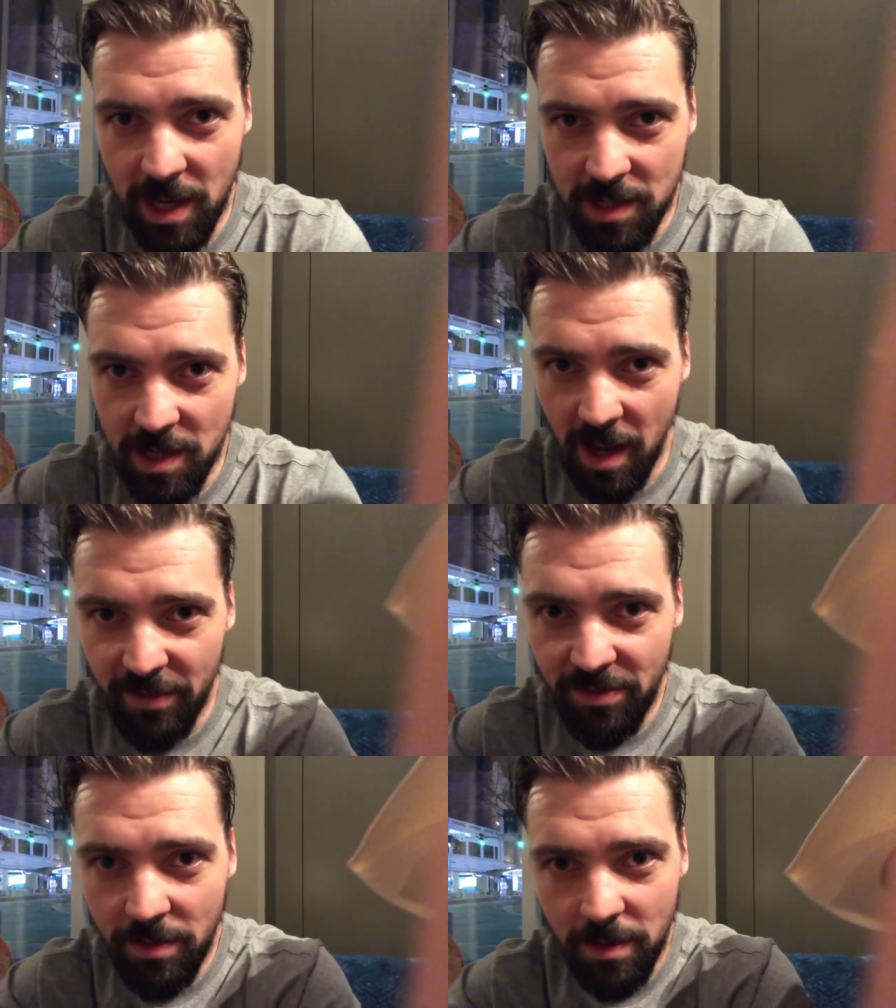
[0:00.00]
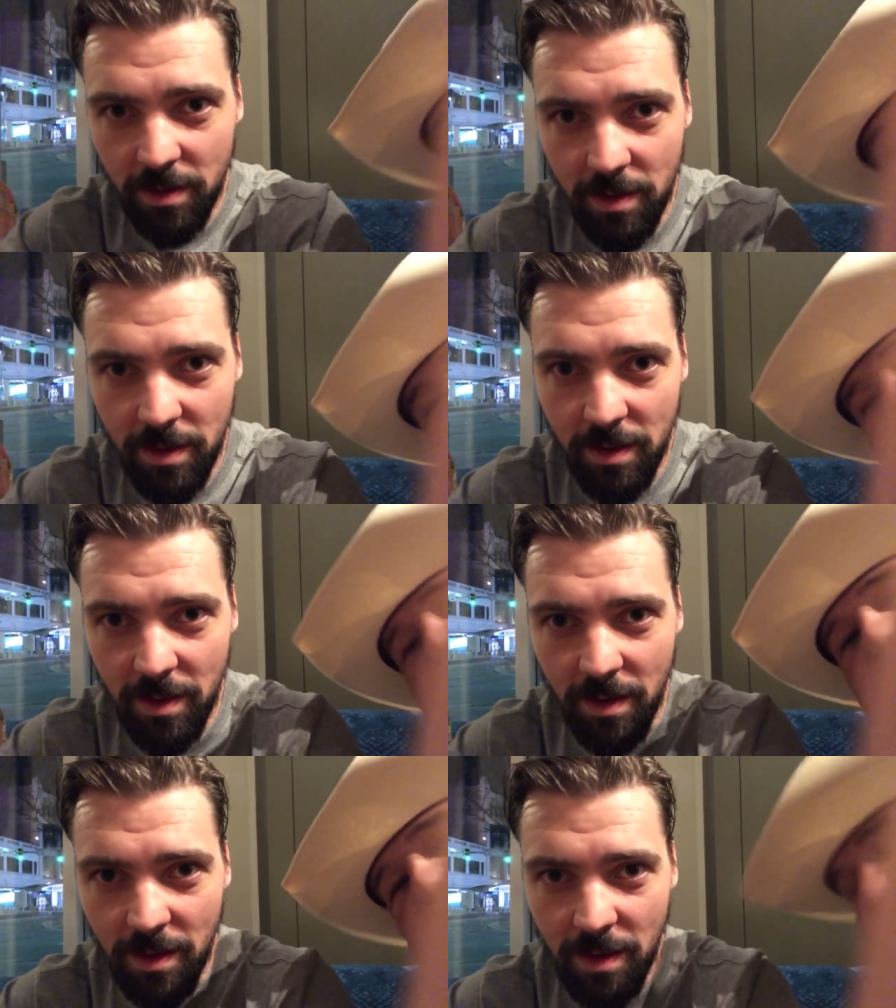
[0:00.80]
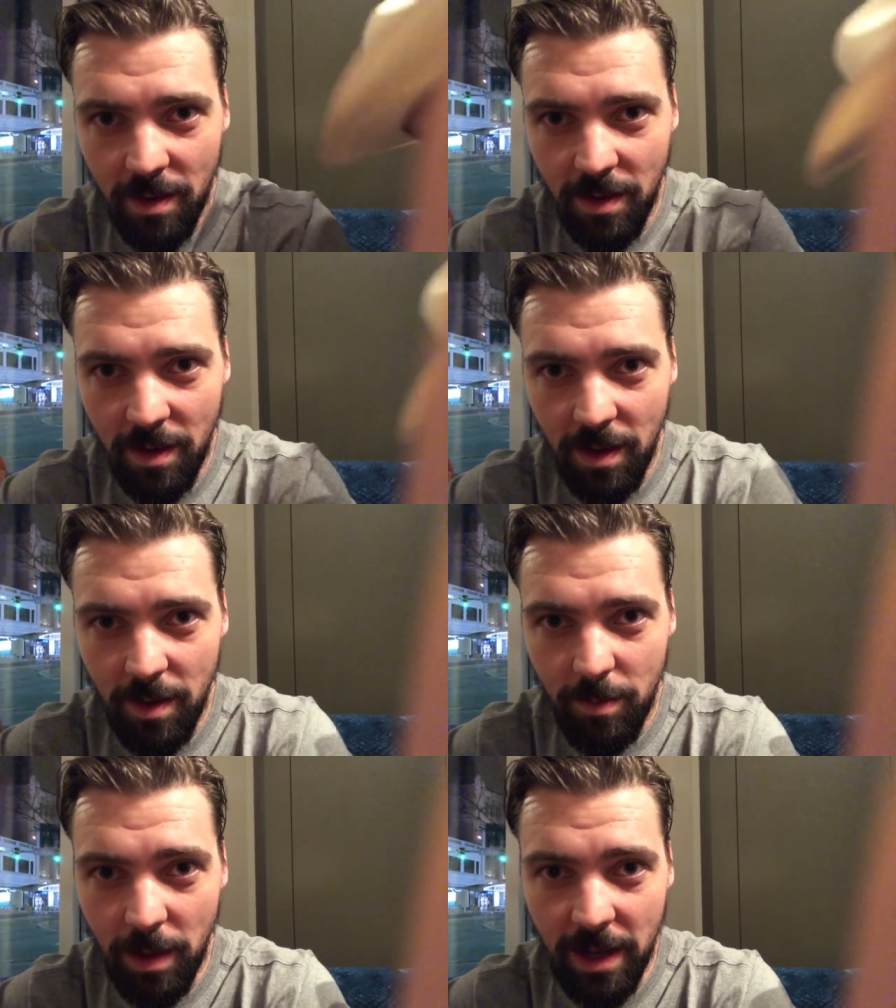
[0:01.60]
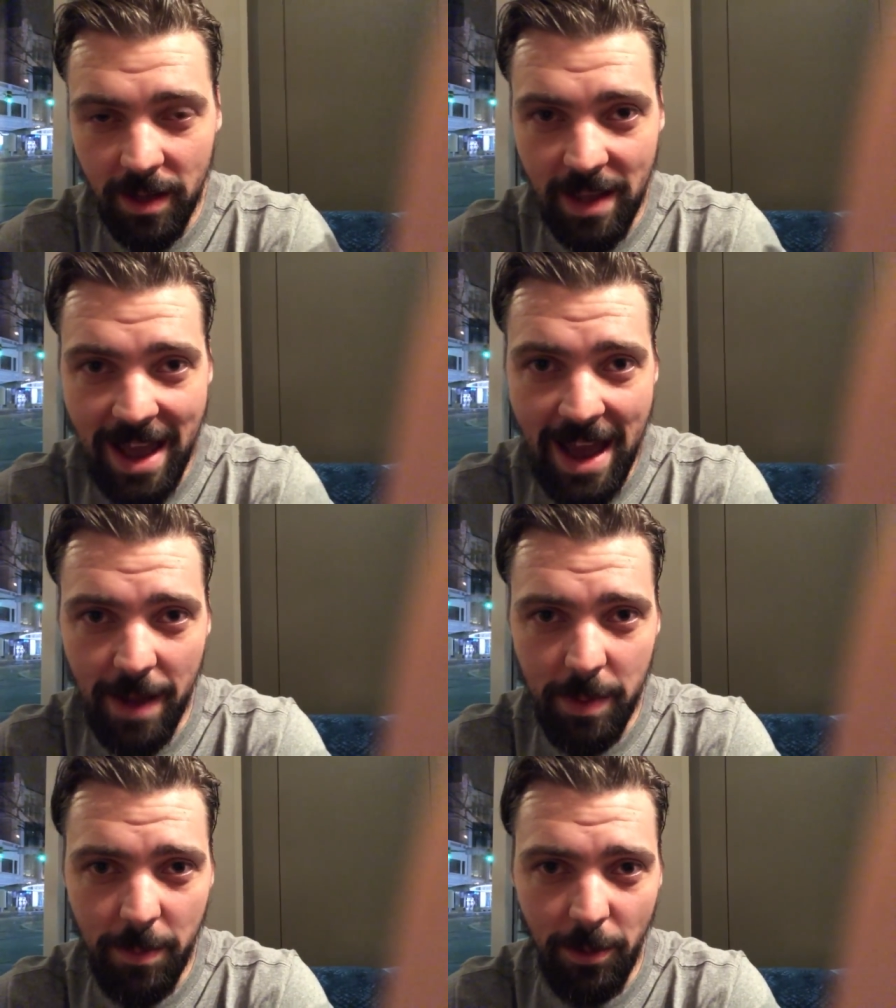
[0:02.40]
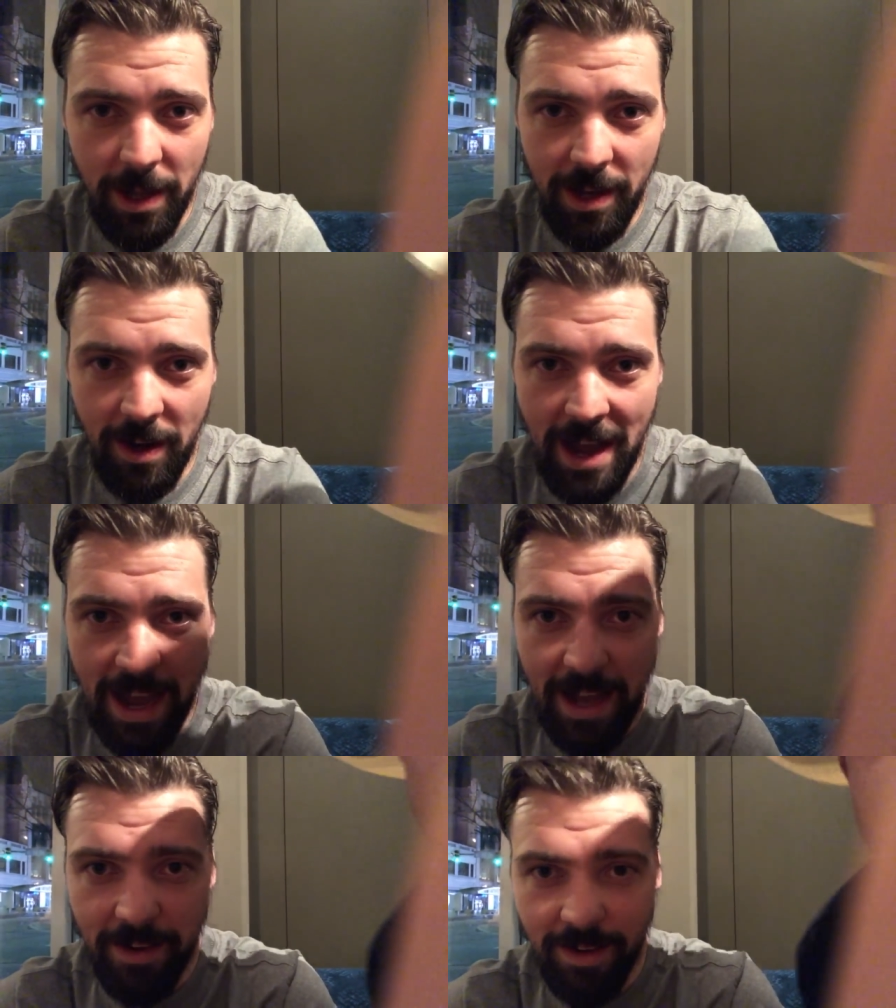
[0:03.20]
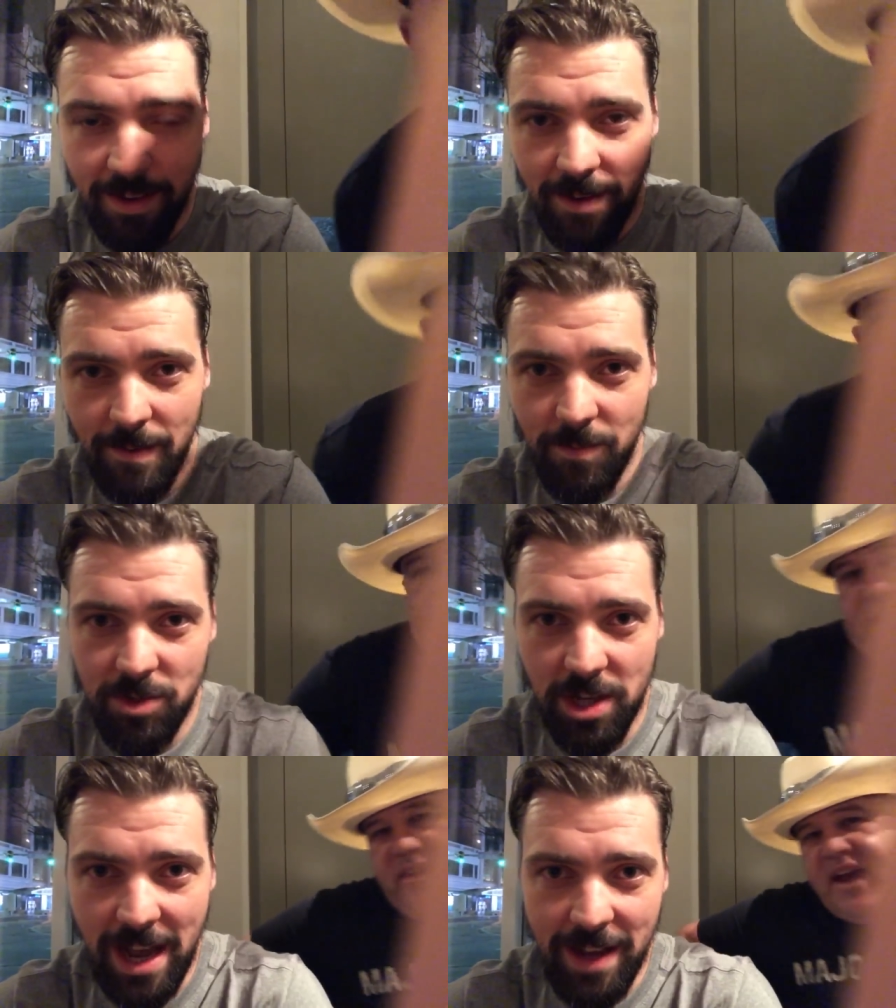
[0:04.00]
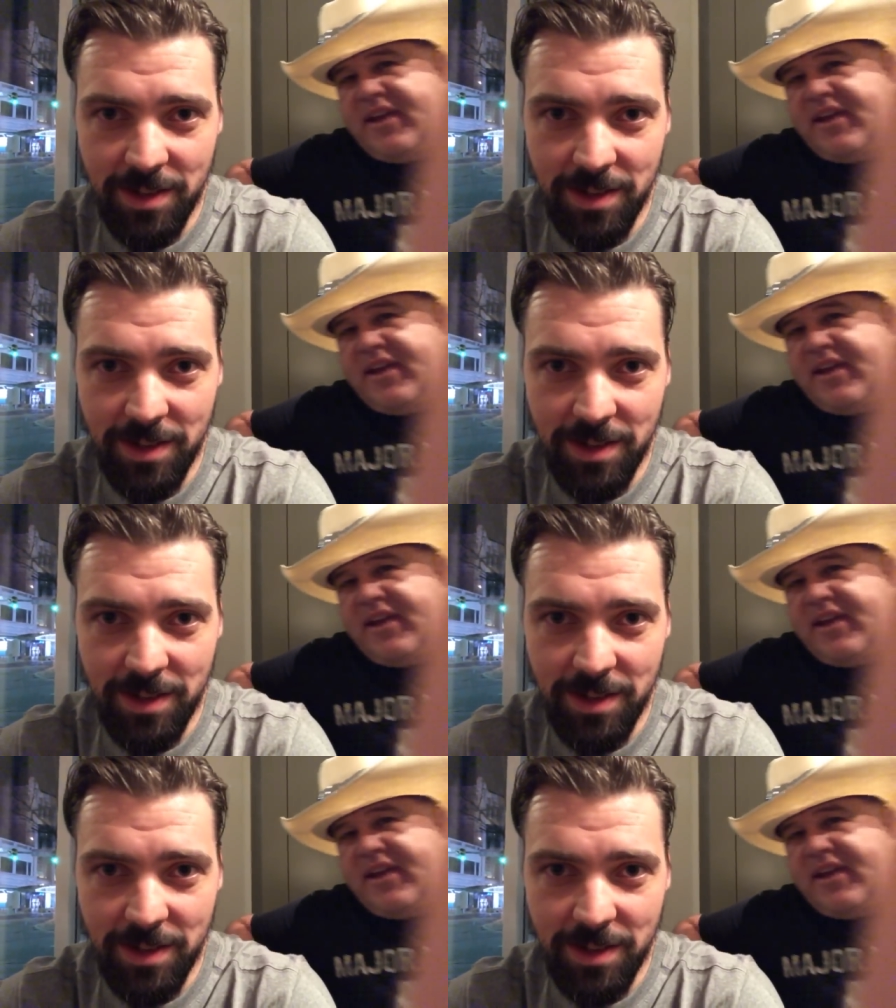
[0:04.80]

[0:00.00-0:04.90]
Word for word: stuff. So, liking the hat. People like your hat. Chad Thank